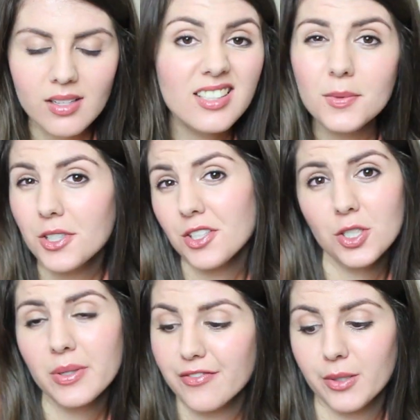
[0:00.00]
This is what you can do
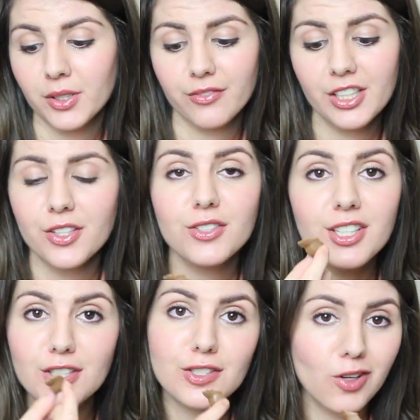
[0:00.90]
when you film your own videos. You
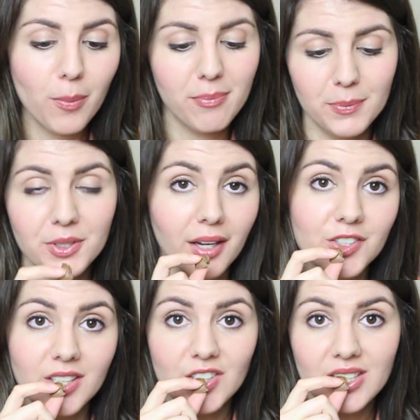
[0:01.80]
can just stop
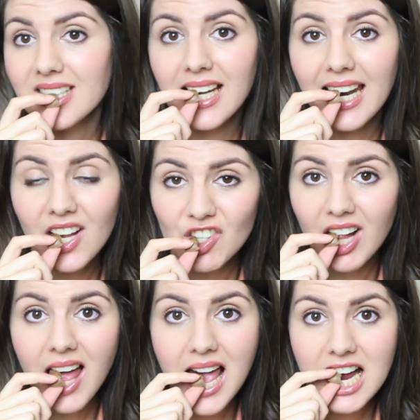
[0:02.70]
mid-production and just start eating
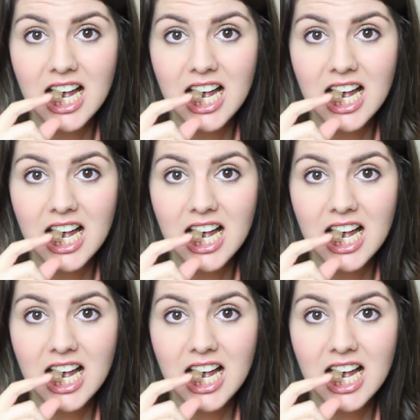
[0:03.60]
chocolate.